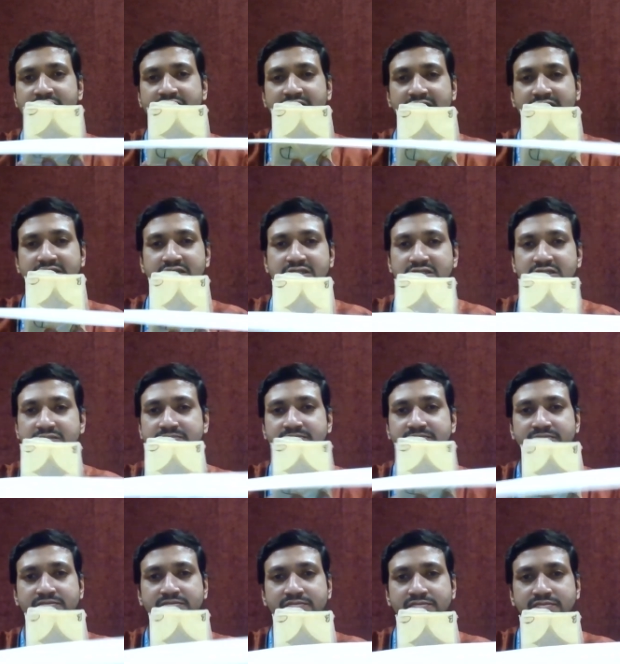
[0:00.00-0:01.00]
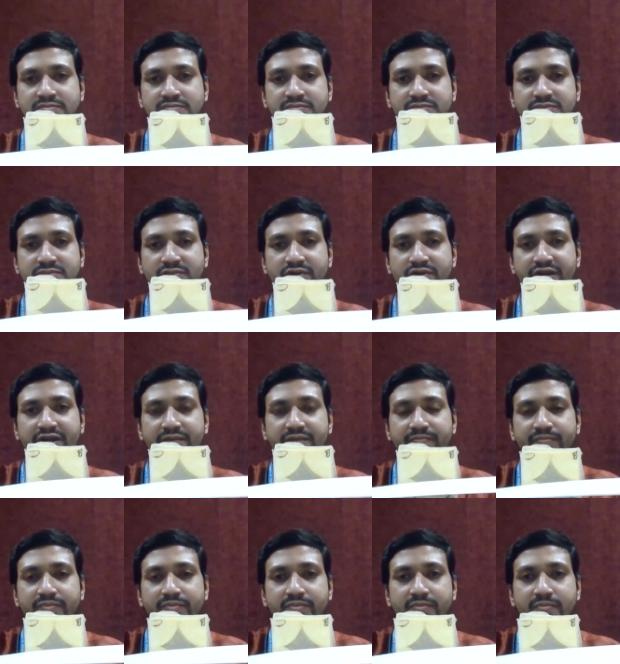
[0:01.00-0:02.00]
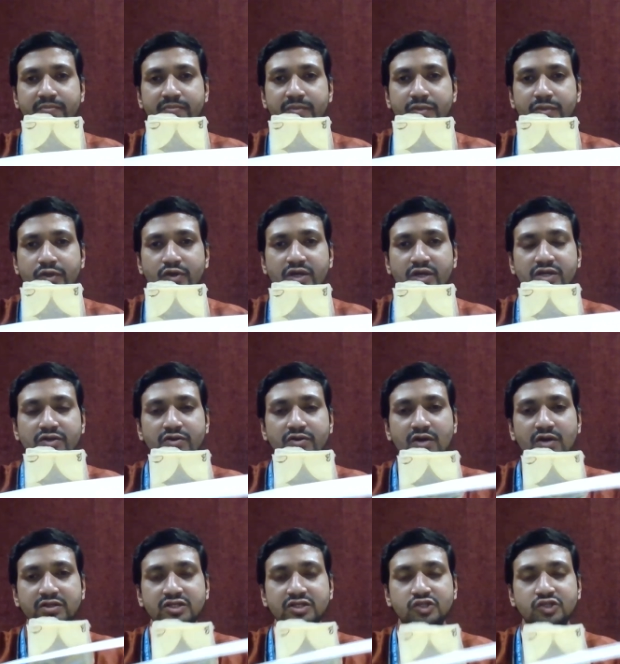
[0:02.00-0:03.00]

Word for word: x-axis, right? You can draw